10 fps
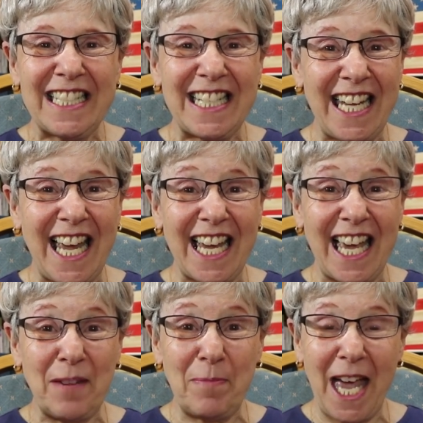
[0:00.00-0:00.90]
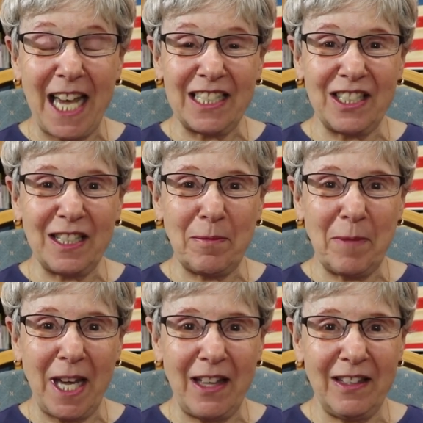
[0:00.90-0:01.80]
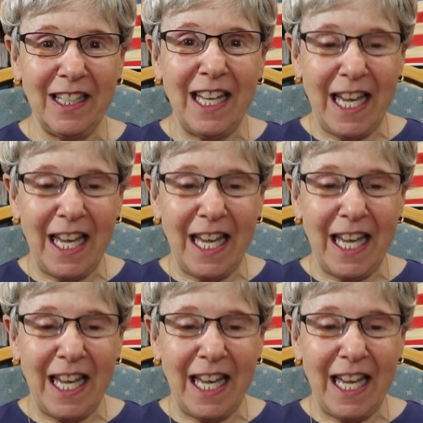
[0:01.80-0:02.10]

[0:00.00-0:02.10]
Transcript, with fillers: Today I got a package in the mail.